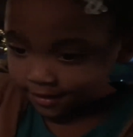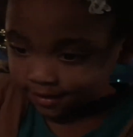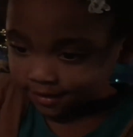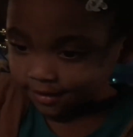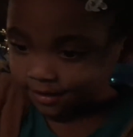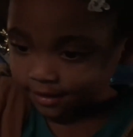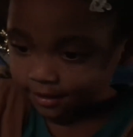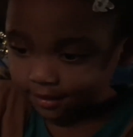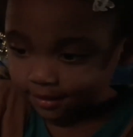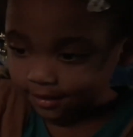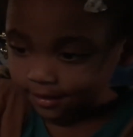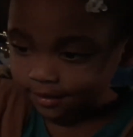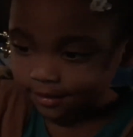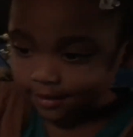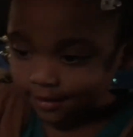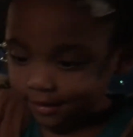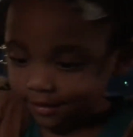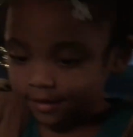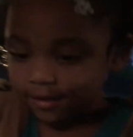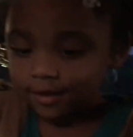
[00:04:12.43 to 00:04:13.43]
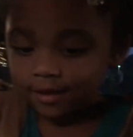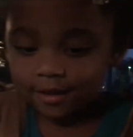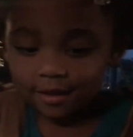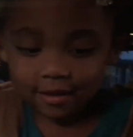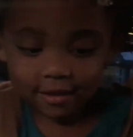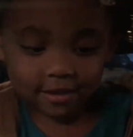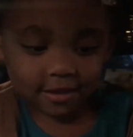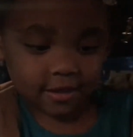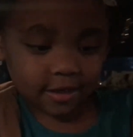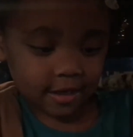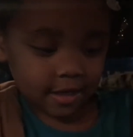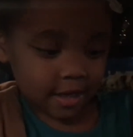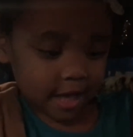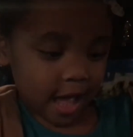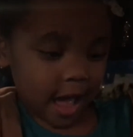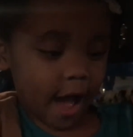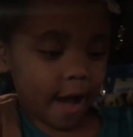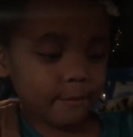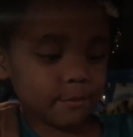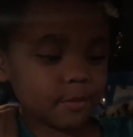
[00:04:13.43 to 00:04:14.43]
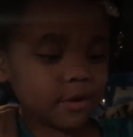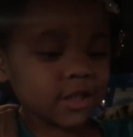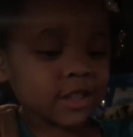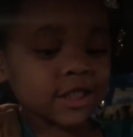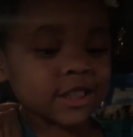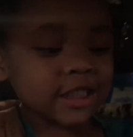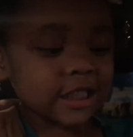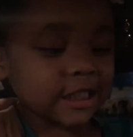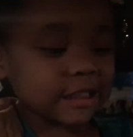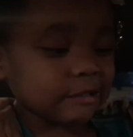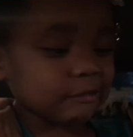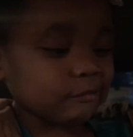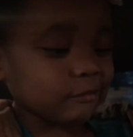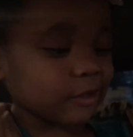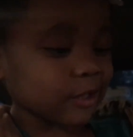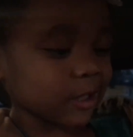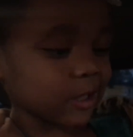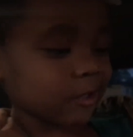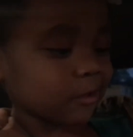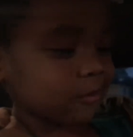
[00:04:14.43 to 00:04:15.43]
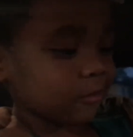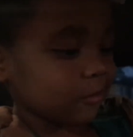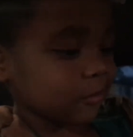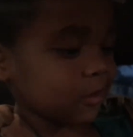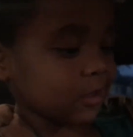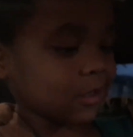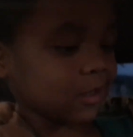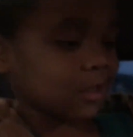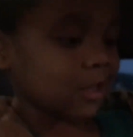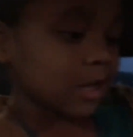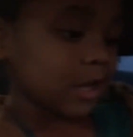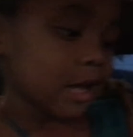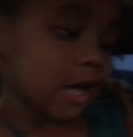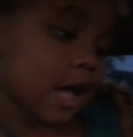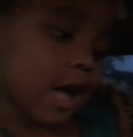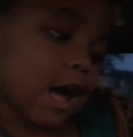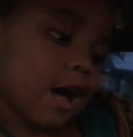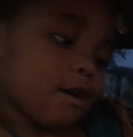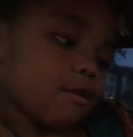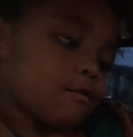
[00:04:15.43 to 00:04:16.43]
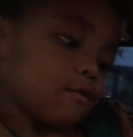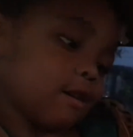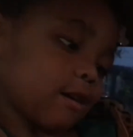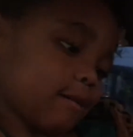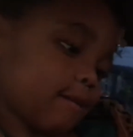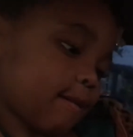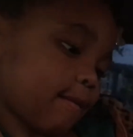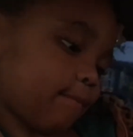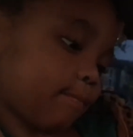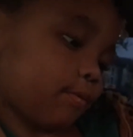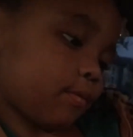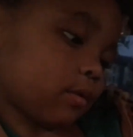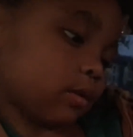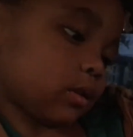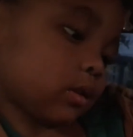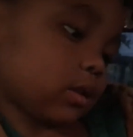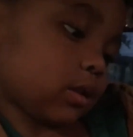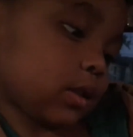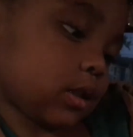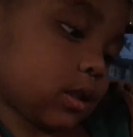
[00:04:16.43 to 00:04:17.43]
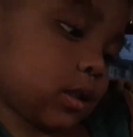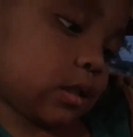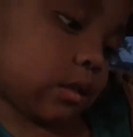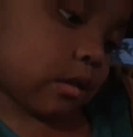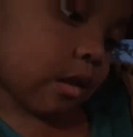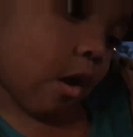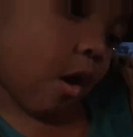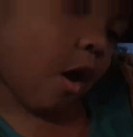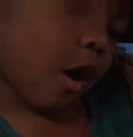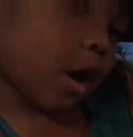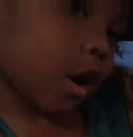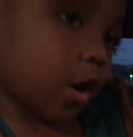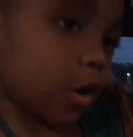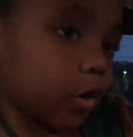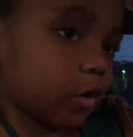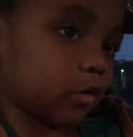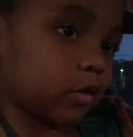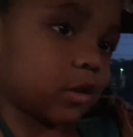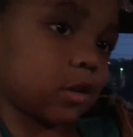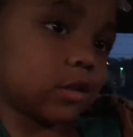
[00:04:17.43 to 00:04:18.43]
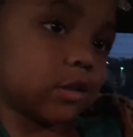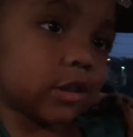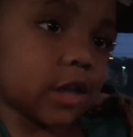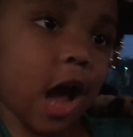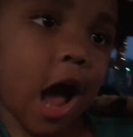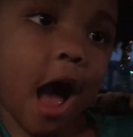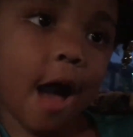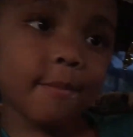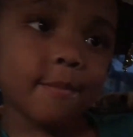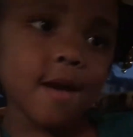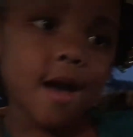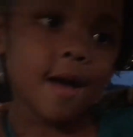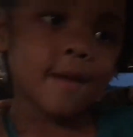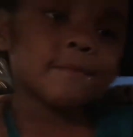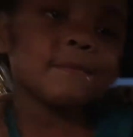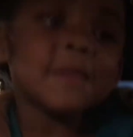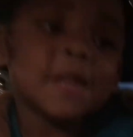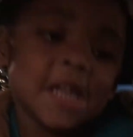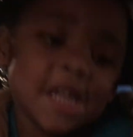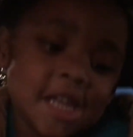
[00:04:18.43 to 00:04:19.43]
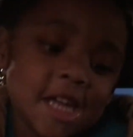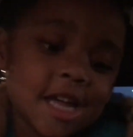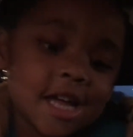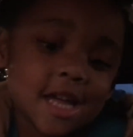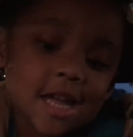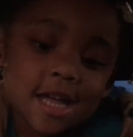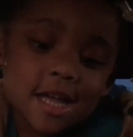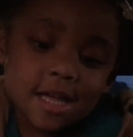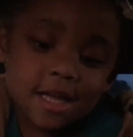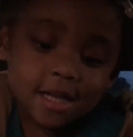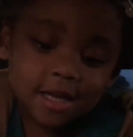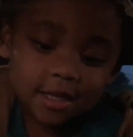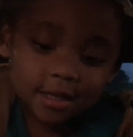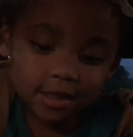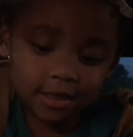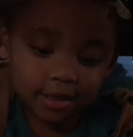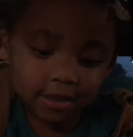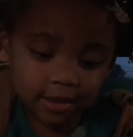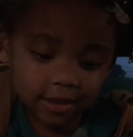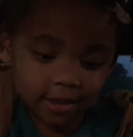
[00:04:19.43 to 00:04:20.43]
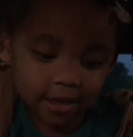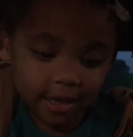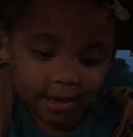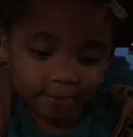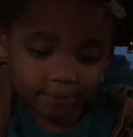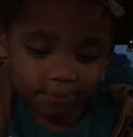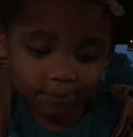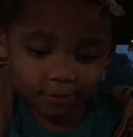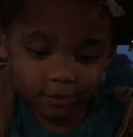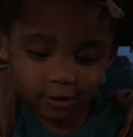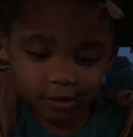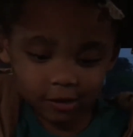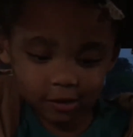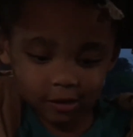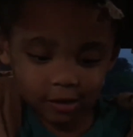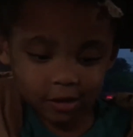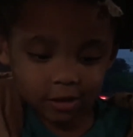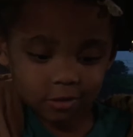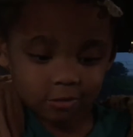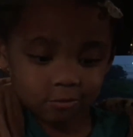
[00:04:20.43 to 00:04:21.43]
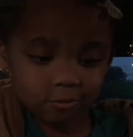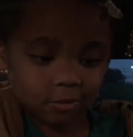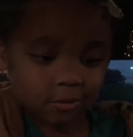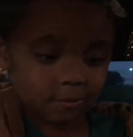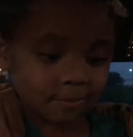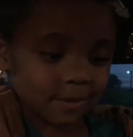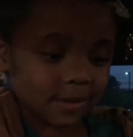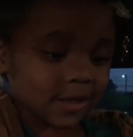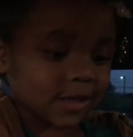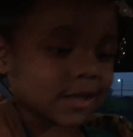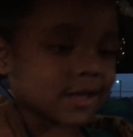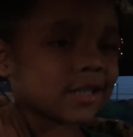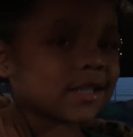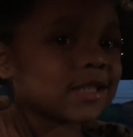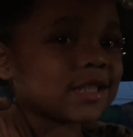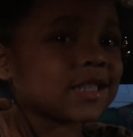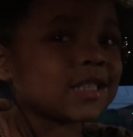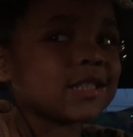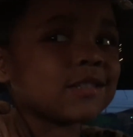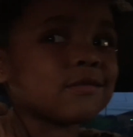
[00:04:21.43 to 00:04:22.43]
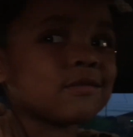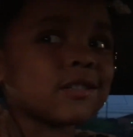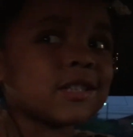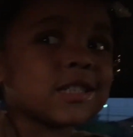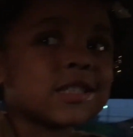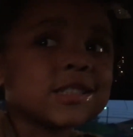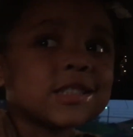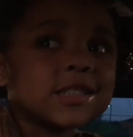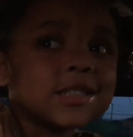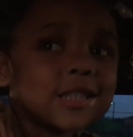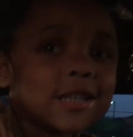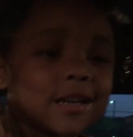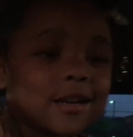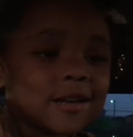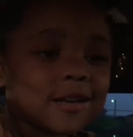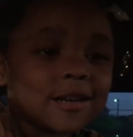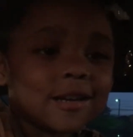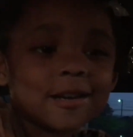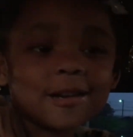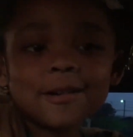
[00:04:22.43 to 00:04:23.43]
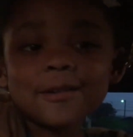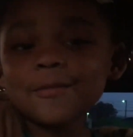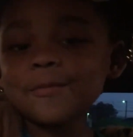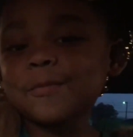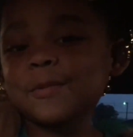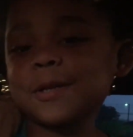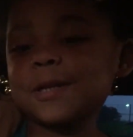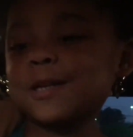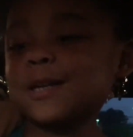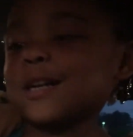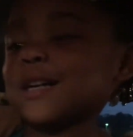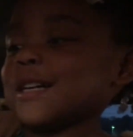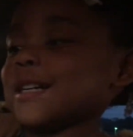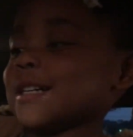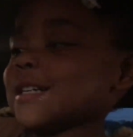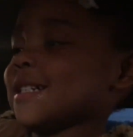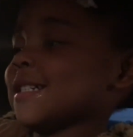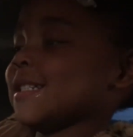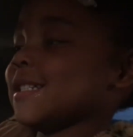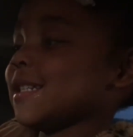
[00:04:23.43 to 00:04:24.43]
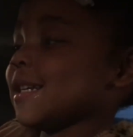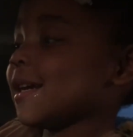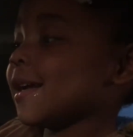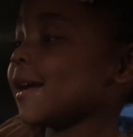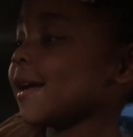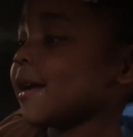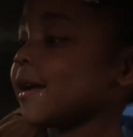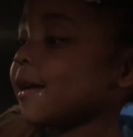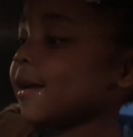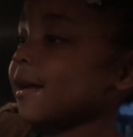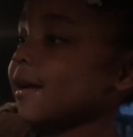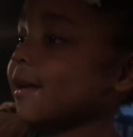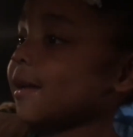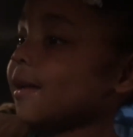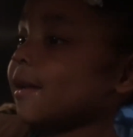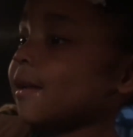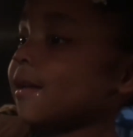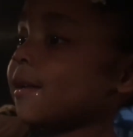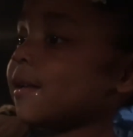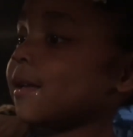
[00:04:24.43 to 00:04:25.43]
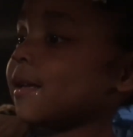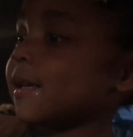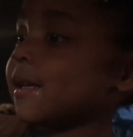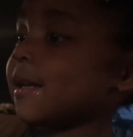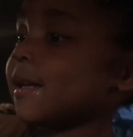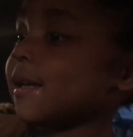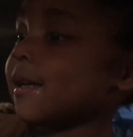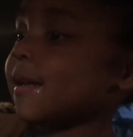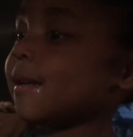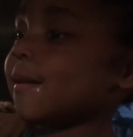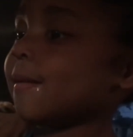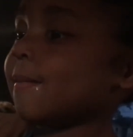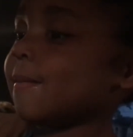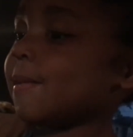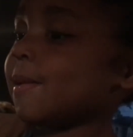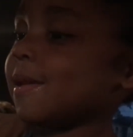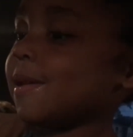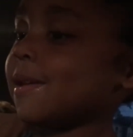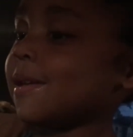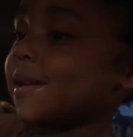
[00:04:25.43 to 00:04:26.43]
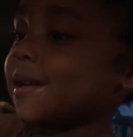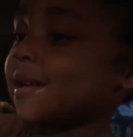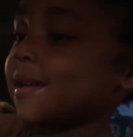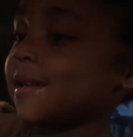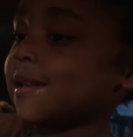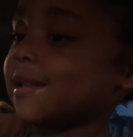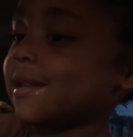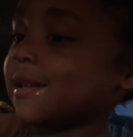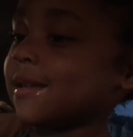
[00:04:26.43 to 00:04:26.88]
Okay, buckle up. I put this one on the, I, I put the star on the top. Yeah. I put this one because this one's silver because. Silver? Yeah, because.